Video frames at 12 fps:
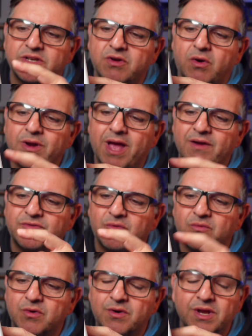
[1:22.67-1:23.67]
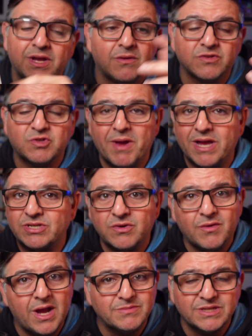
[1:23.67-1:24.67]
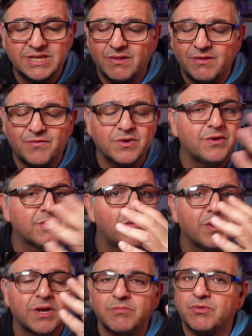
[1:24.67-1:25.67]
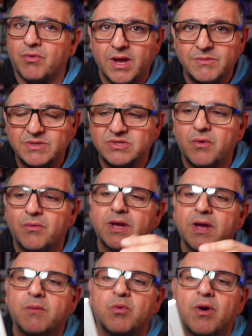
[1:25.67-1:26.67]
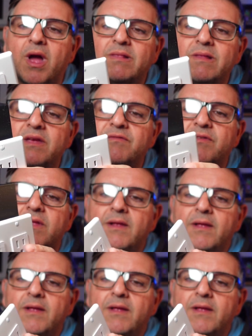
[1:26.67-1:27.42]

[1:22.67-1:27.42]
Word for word: I don't have to worry. You know, smash and grabs in California are going up. Crime is going up where I live.